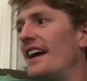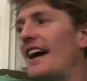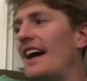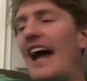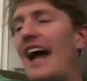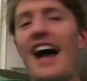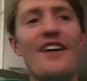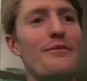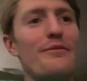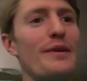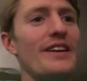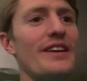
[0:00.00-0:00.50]

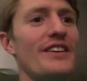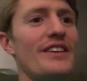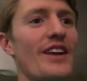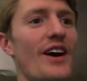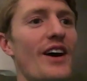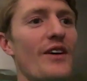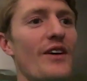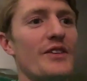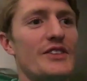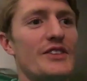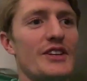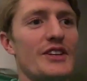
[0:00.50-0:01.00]
have been
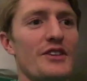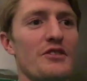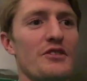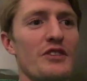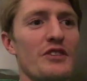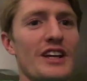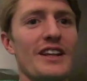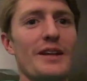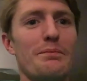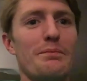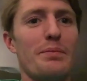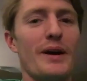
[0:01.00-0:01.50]
known to
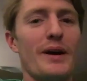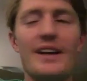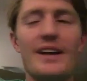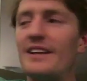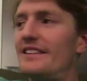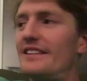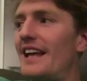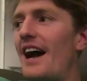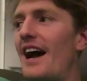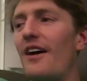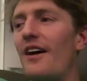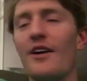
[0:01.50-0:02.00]
really put
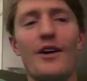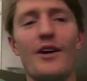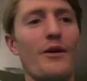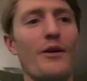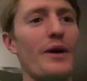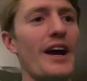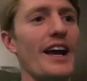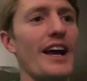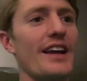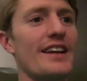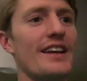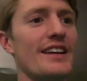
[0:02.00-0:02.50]
it down
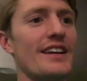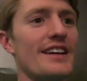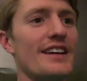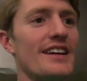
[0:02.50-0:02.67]
quick.